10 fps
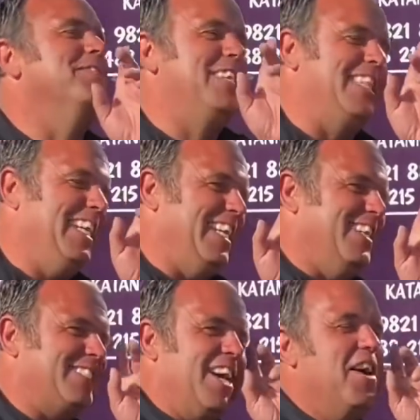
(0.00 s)
me thinking
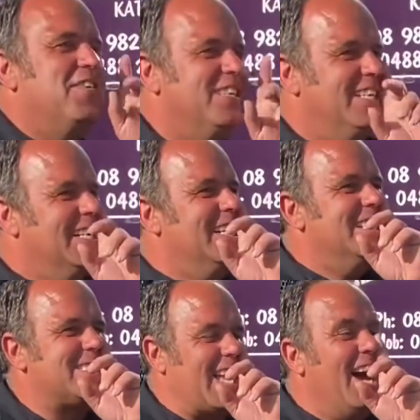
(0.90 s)
that. So
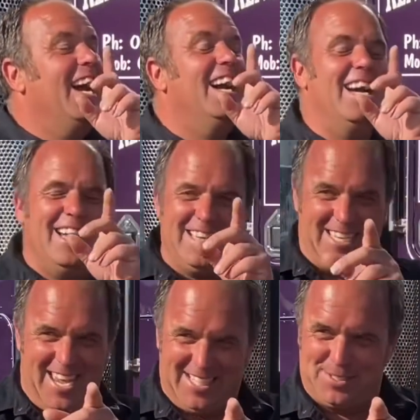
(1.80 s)

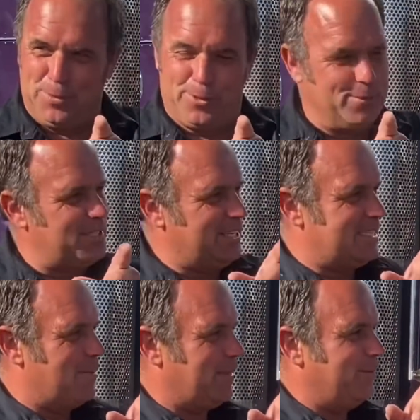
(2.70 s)
yes, we could see
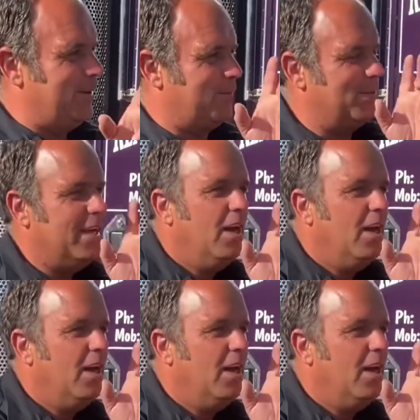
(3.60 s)
something. We could.